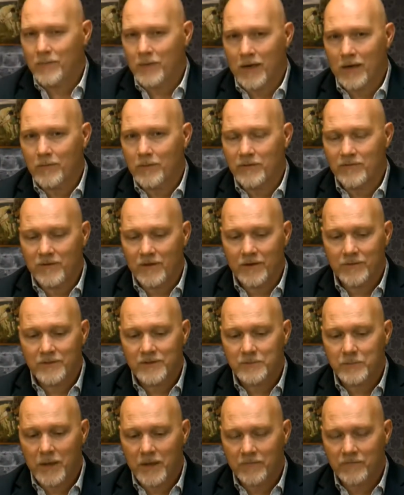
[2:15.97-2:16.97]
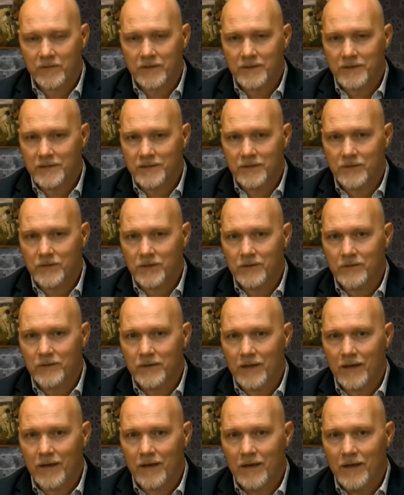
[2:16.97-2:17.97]
probably very respectfully disagree with
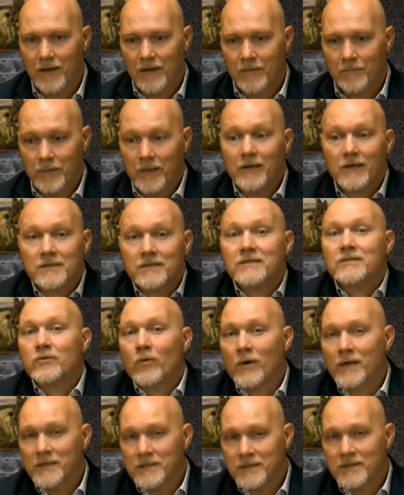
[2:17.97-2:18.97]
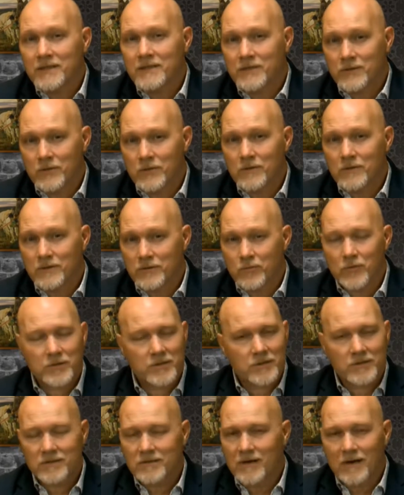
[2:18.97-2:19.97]
that. Because in 26 tours,
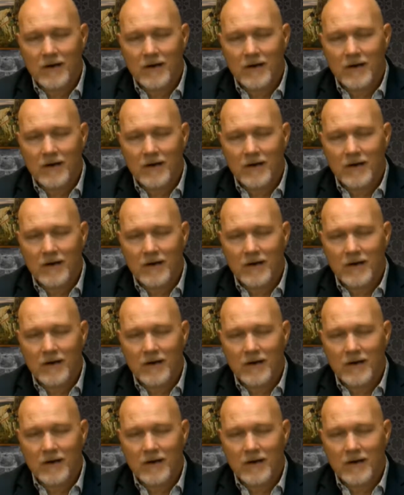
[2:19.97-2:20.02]
which is an